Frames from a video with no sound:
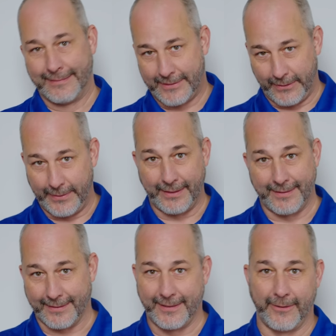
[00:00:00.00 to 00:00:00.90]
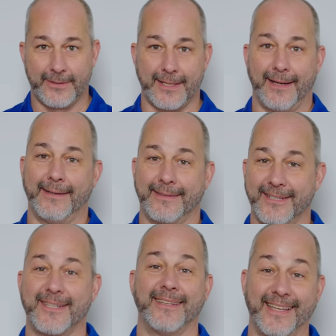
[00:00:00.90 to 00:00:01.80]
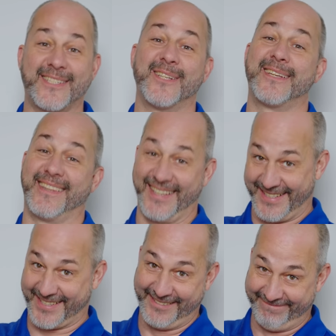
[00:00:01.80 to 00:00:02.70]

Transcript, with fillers: so that we can duct it outside because listen to this.